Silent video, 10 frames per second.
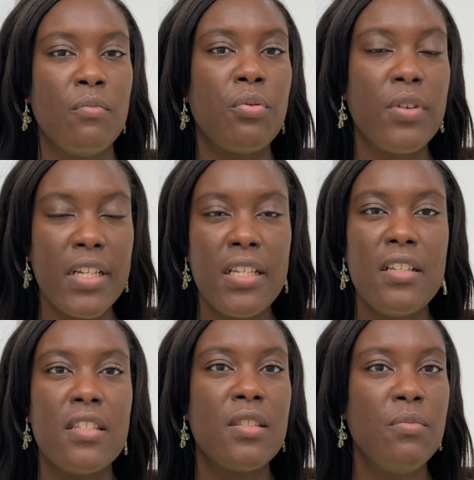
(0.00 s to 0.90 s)

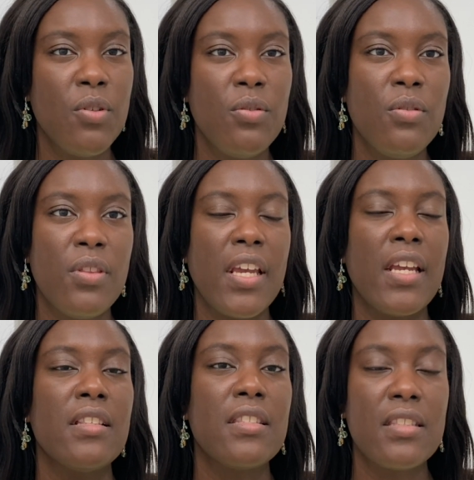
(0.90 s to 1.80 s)
pretty smooth
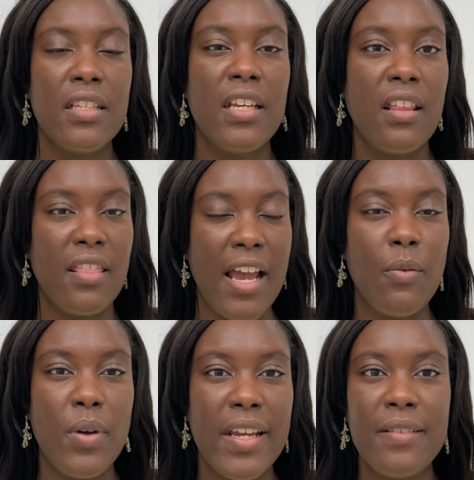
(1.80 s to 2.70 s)
and sleek that
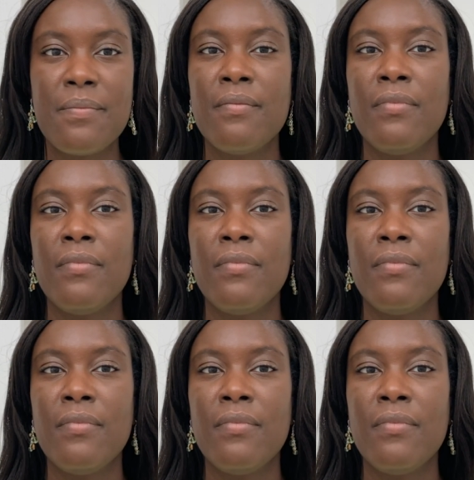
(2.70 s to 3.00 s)
way,